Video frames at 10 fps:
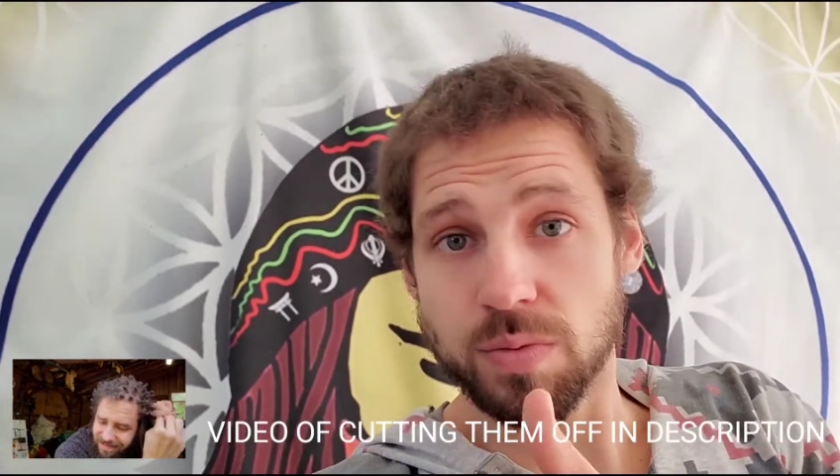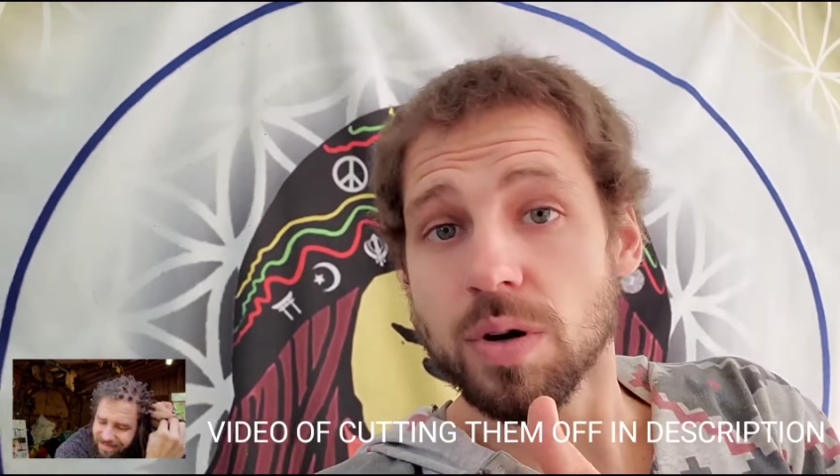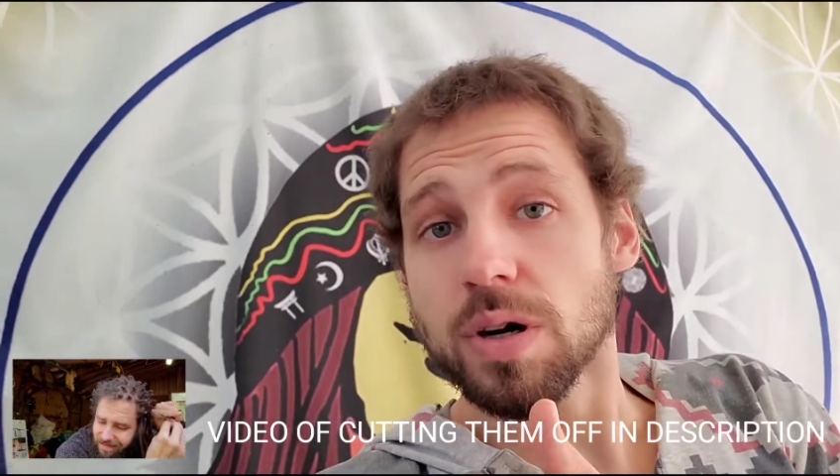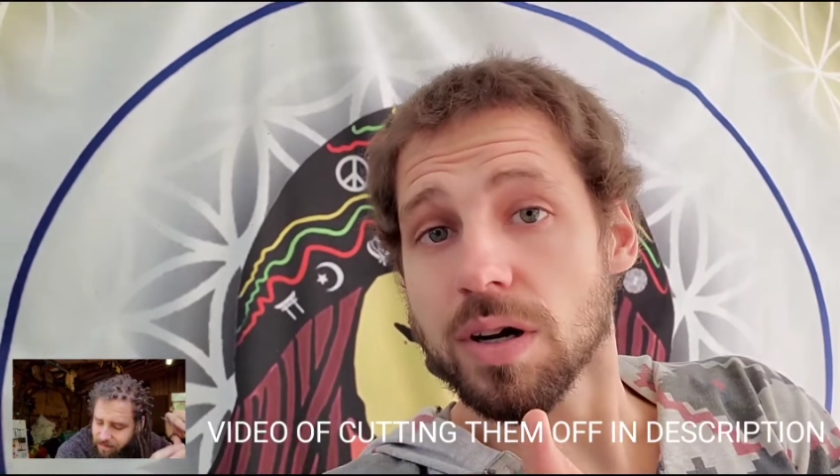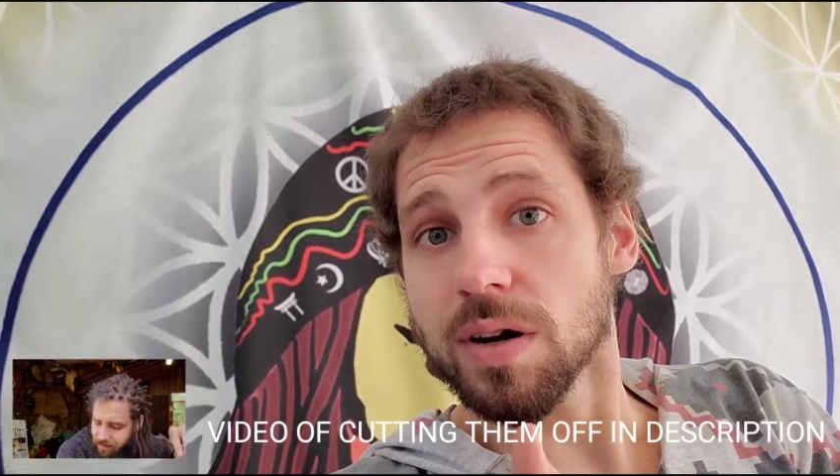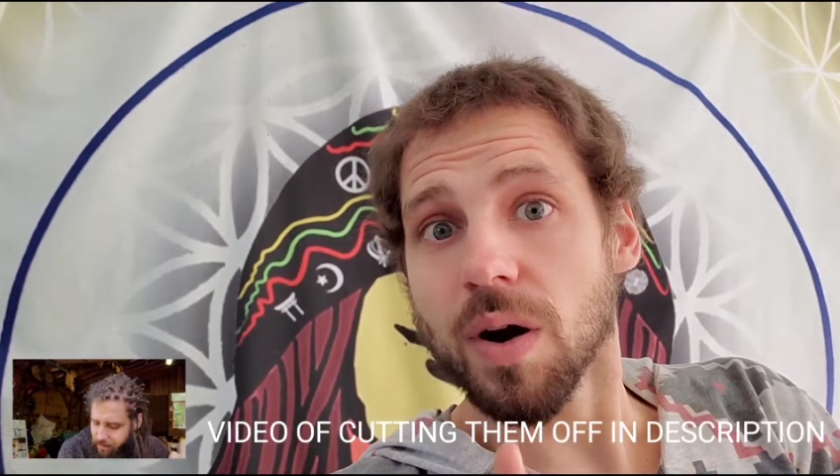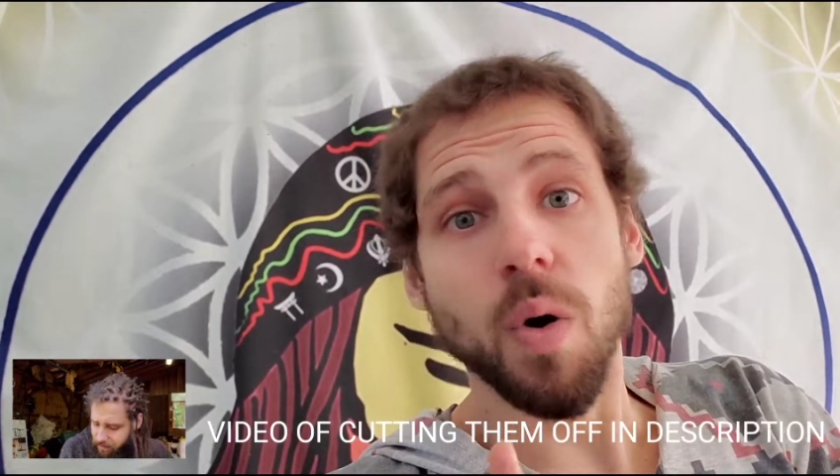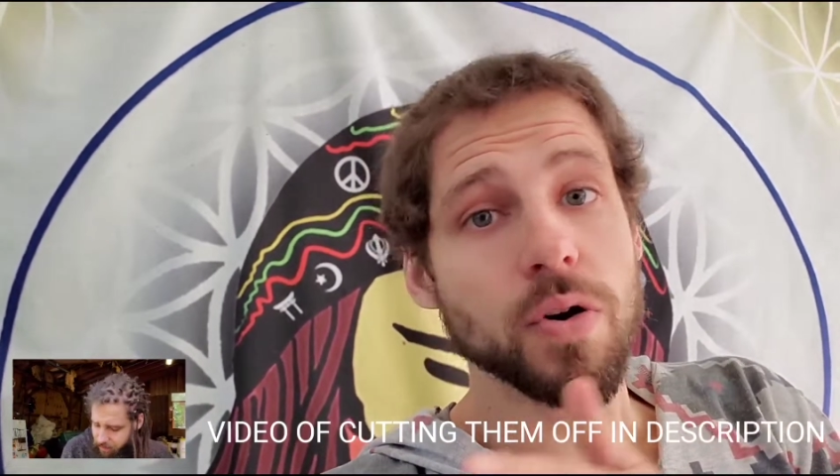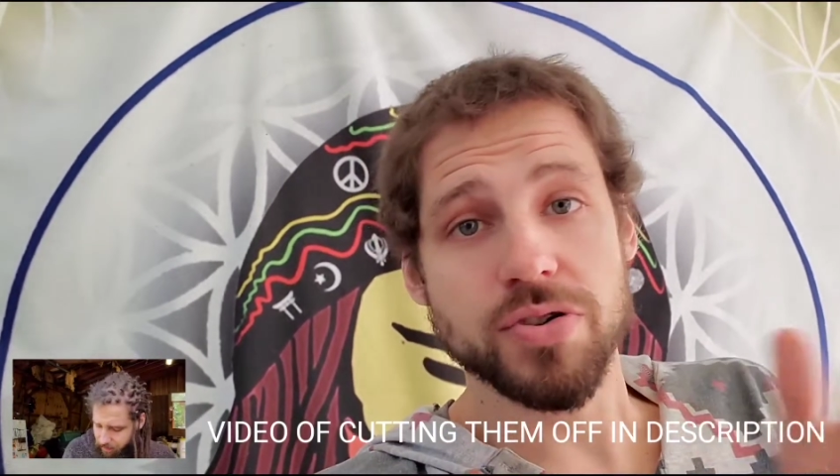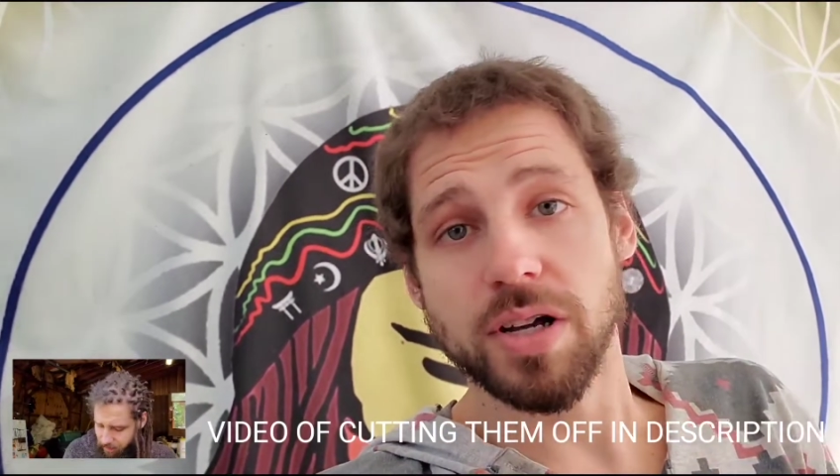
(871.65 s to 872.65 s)
work
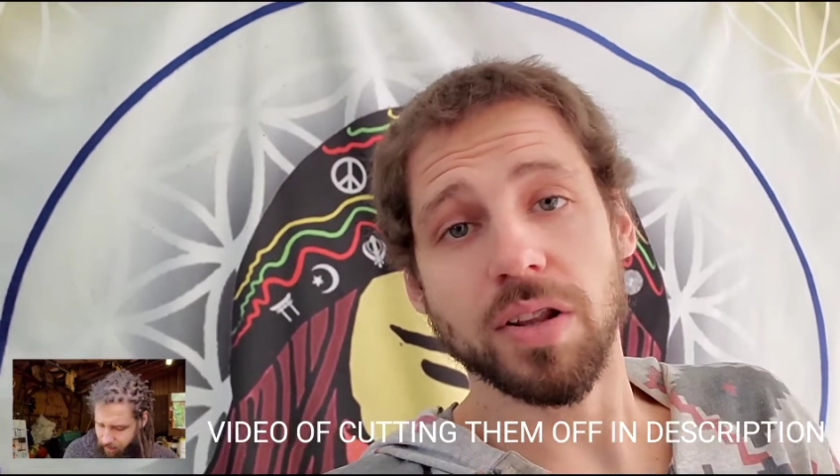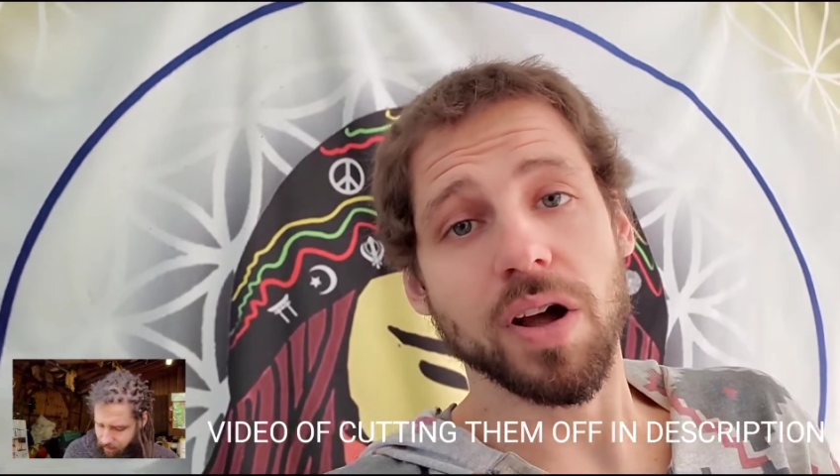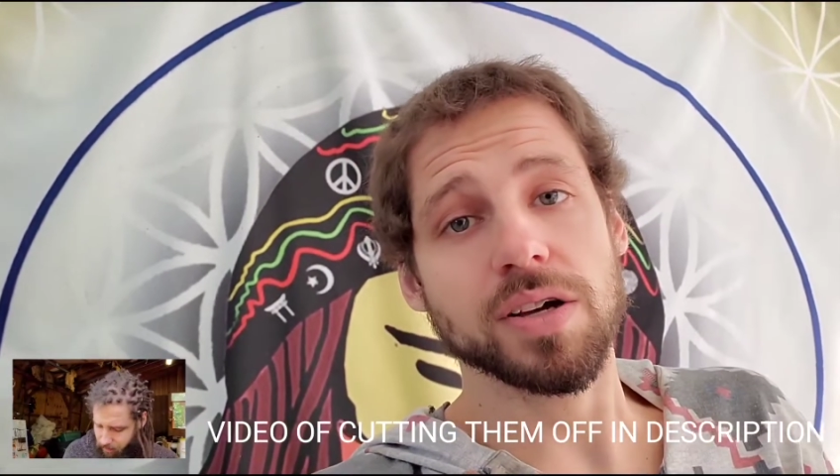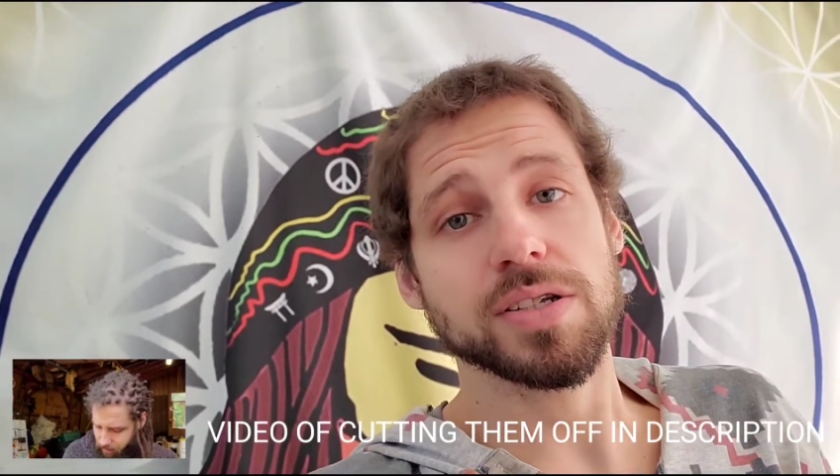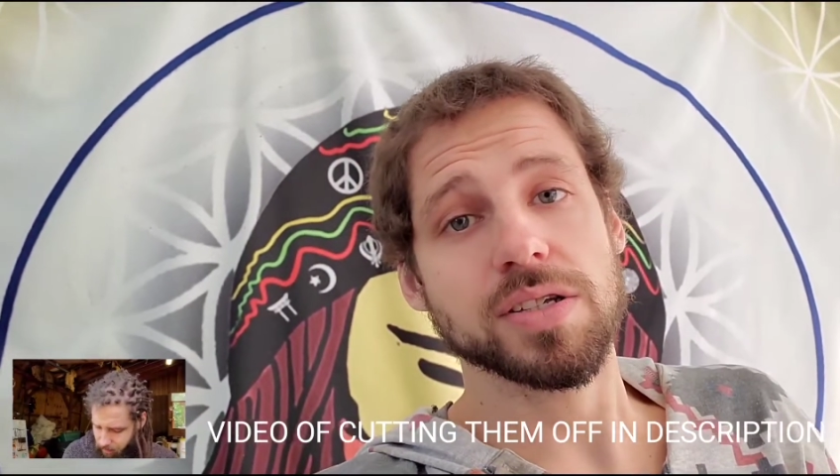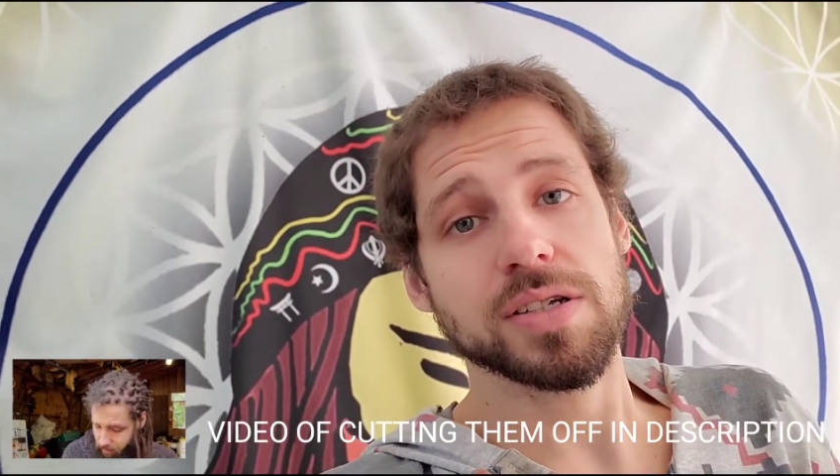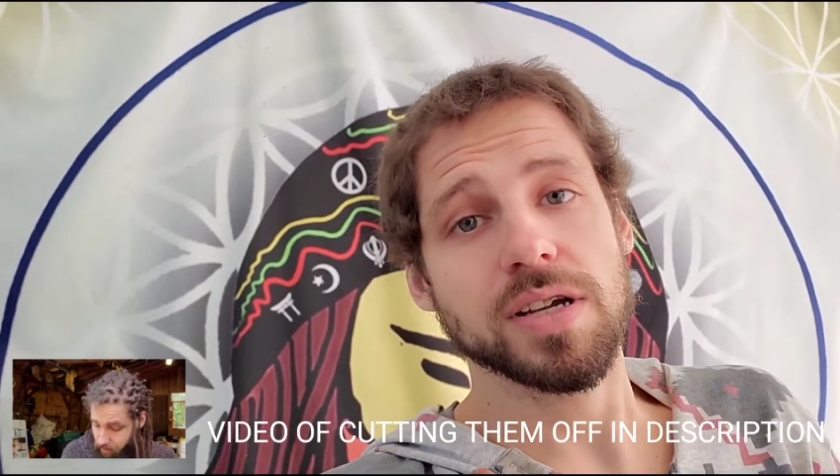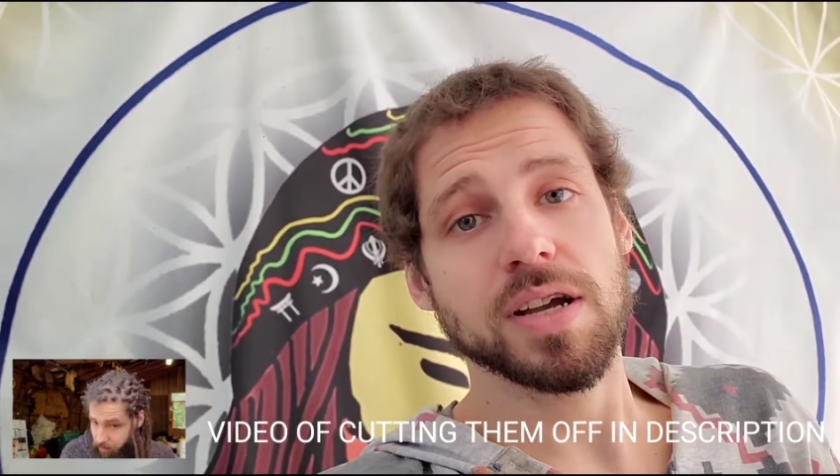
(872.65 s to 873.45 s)
or dreadlocks,